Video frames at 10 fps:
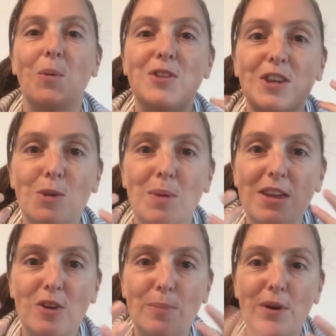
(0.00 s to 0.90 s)
When you
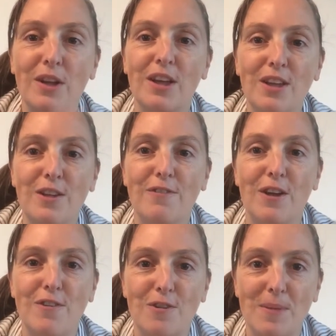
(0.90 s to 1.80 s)
speak your book, you
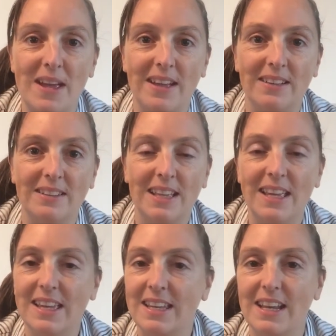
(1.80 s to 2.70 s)
flow from here.
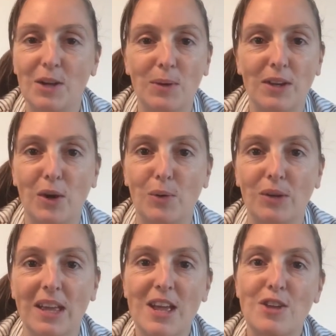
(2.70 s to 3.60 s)
It is liquid
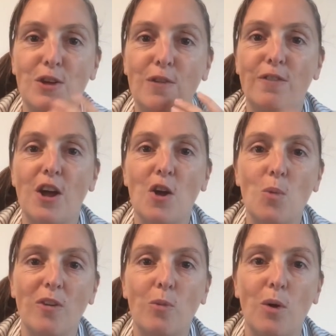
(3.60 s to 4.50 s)
gold. You flow
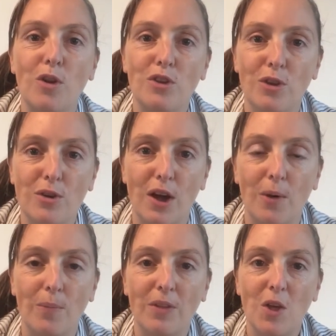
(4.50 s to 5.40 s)
with what you
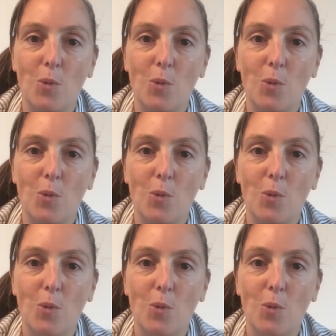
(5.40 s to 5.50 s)
know.